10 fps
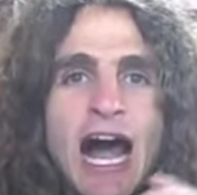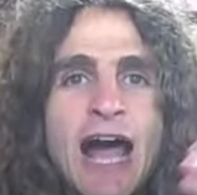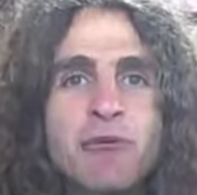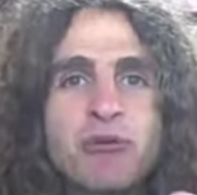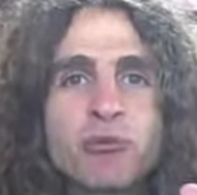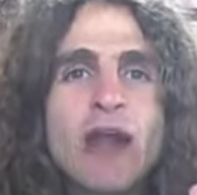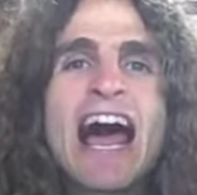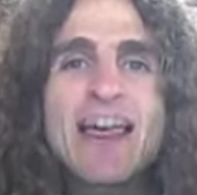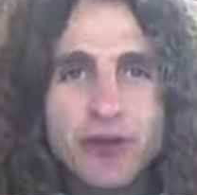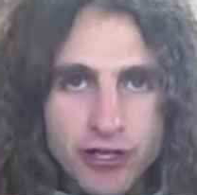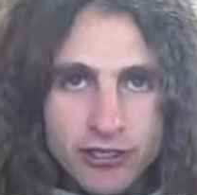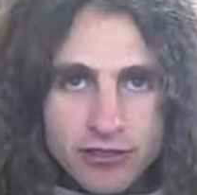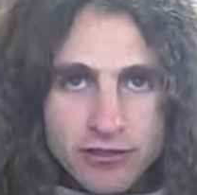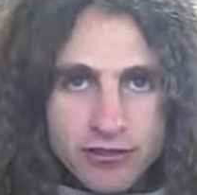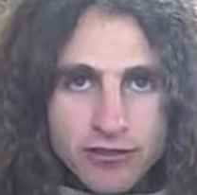I would rather,
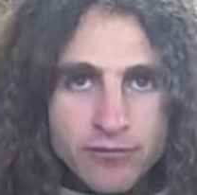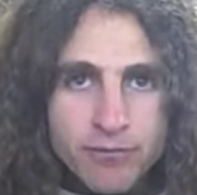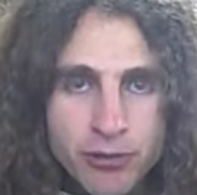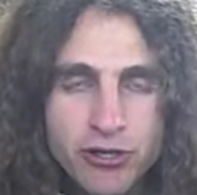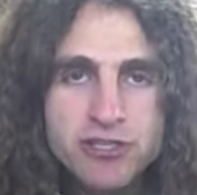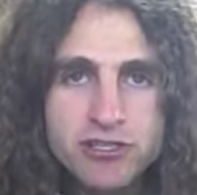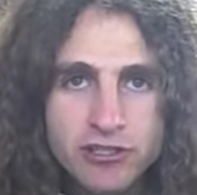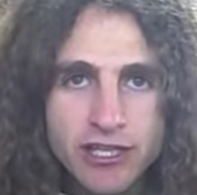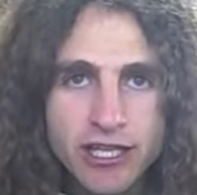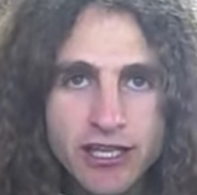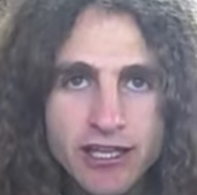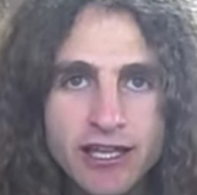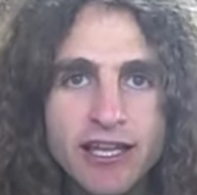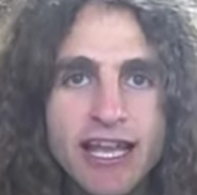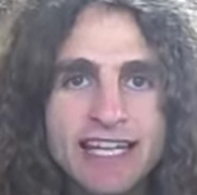personally,
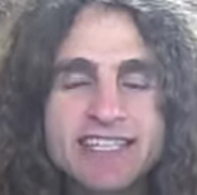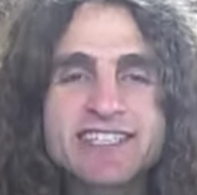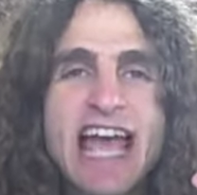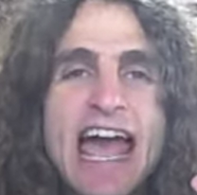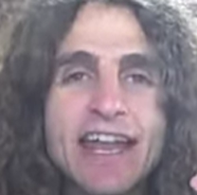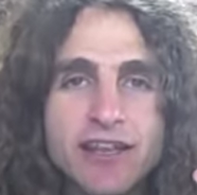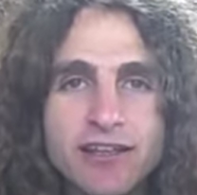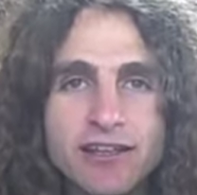instead,